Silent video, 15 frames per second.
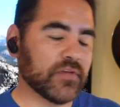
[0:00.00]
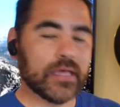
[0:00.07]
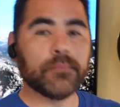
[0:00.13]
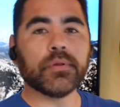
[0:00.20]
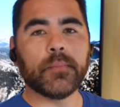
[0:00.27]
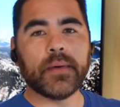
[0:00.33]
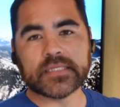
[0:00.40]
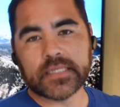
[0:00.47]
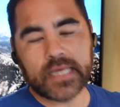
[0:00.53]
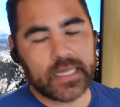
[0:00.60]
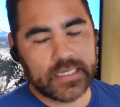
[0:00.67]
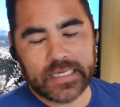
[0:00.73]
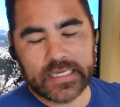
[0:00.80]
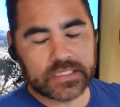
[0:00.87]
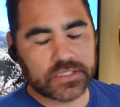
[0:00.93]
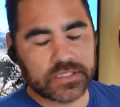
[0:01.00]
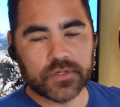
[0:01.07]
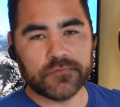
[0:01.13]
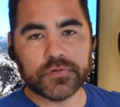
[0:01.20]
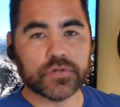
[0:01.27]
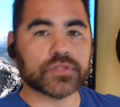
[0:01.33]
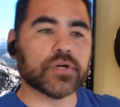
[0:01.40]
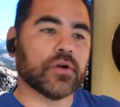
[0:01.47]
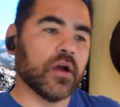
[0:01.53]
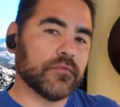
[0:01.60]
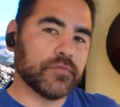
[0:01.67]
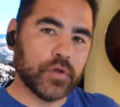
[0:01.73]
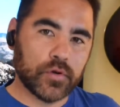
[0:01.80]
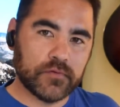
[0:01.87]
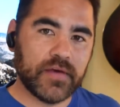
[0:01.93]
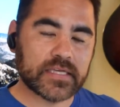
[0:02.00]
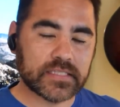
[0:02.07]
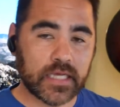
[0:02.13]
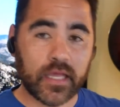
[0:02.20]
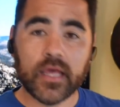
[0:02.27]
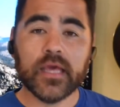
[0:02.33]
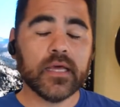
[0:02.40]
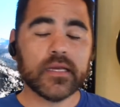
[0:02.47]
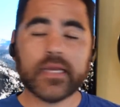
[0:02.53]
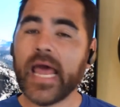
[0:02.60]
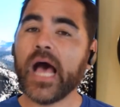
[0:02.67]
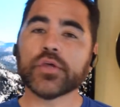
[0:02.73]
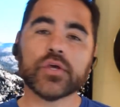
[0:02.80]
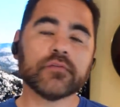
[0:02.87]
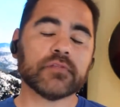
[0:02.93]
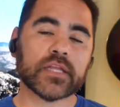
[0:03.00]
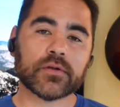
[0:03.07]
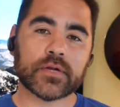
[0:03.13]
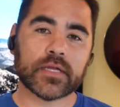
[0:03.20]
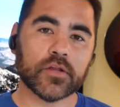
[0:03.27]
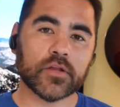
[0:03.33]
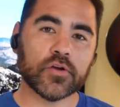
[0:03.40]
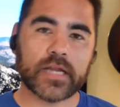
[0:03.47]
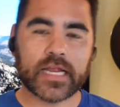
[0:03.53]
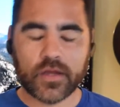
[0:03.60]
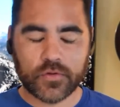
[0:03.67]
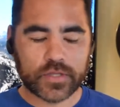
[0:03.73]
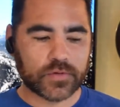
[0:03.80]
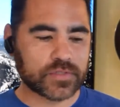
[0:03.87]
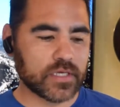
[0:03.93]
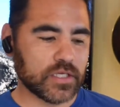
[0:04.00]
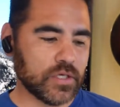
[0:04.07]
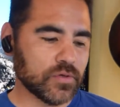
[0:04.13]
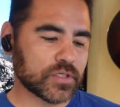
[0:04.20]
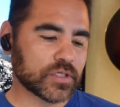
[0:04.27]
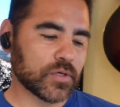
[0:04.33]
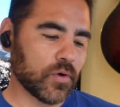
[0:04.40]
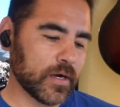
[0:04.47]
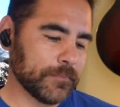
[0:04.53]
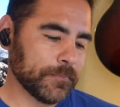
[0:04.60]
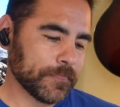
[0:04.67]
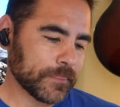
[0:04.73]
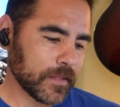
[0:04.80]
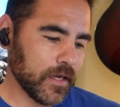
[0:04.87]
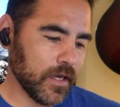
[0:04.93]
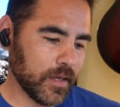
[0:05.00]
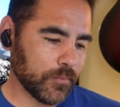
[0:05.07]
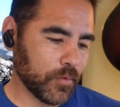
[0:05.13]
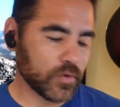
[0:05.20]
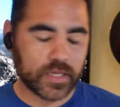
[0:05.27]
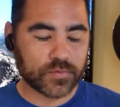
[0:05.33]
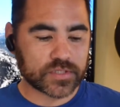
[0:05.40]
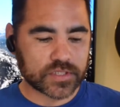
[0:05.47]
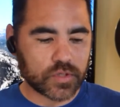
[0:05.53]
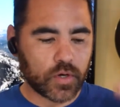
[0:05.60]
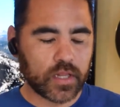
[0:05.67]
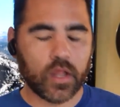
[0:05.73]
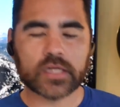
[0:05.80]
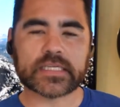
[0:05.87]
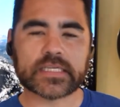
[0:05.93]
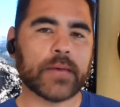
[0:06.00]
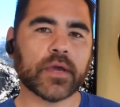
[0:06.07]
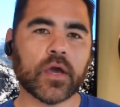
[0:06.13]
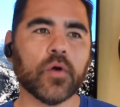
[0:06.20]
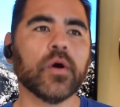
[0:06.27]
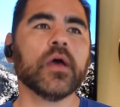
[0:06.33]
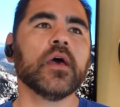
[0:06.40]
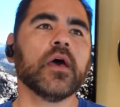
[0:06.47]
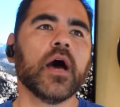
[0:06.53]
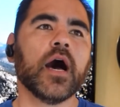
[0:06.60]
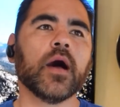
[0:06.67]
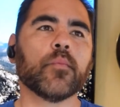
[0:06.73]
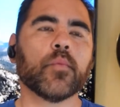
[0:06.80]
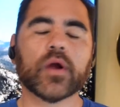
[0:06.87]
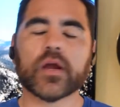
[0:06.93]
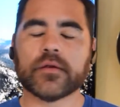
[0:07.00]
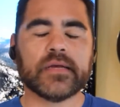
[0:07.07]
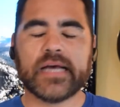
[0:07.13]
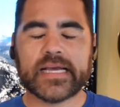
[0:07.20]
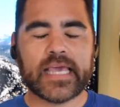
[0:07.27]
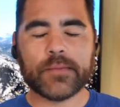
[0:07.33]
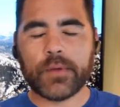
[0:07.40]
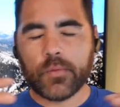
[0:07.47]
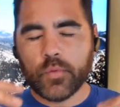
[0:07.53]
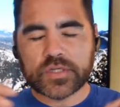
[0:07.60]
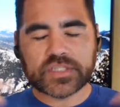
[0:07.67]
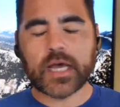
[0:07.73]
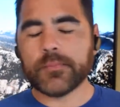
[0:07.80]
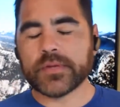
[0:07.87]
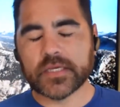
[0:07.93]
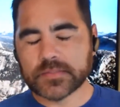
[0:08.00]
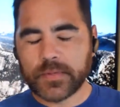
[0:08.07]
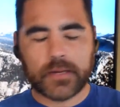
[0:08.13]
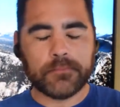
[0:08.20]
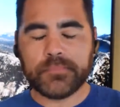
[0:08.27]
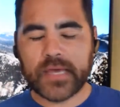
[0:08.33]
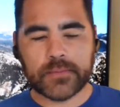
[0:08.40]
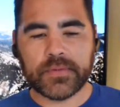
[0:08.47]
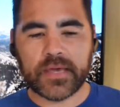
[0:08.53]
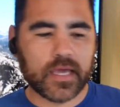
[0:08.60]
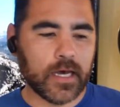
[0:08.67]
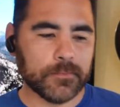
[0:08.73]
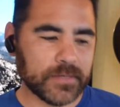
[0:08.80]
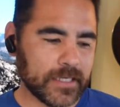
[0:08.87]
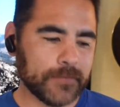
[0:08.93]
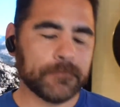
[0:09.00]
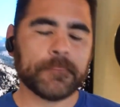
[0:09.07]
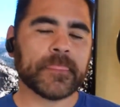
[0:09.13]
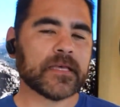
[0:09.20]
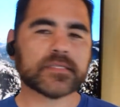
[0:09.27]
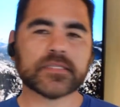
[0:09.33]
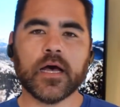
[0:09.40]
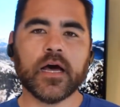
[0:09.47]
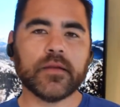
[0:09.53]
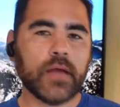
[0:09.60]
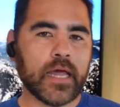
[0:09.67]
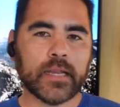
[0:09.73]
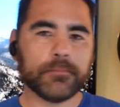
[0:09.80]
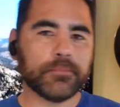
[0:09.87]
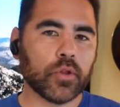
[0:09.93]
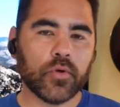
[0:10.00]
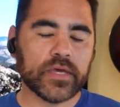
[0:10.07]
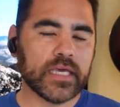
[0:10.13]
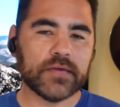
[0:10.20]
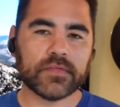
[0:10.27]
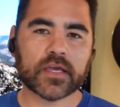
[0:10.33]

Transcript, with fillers: implemented that into the future of your investing. Now you've literally learned. I know there's a huge story, um, or there was a story a long time ago um, where I can't remember which company is, but a big, big company, so an, an employee of the